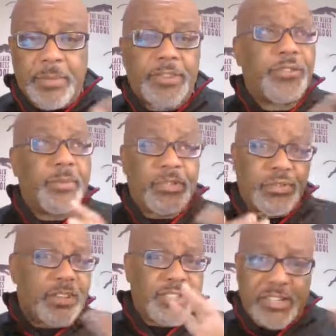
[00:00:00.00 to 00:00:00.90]
There's so much
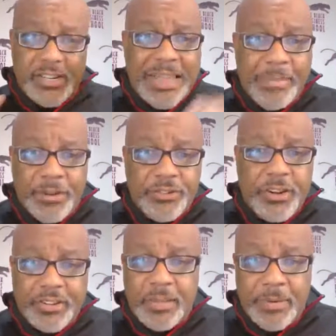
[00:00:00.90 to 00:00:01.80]
transition happening. It's
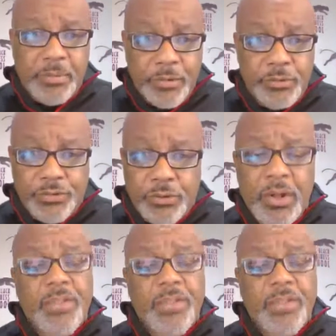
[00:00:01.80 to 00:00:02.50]
hard to keep up with who's who.